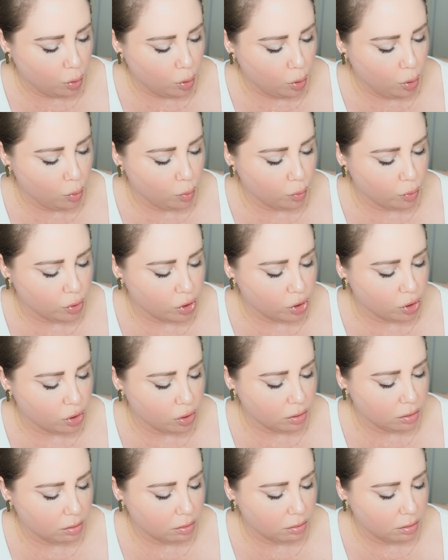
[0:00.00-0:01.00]

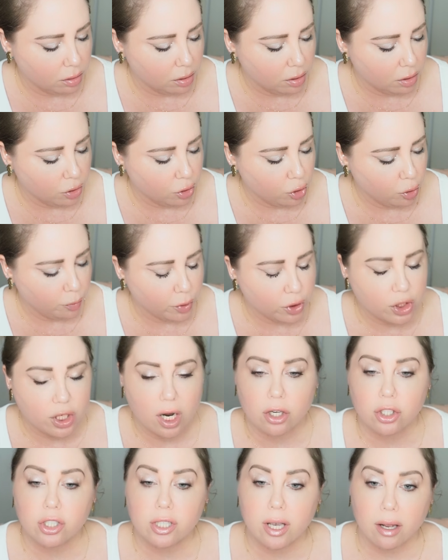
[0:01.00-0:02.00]
Koosh, Super
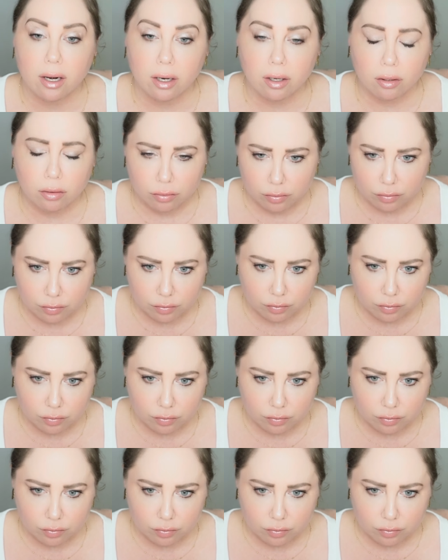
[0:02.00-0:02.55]
Shock Shadow.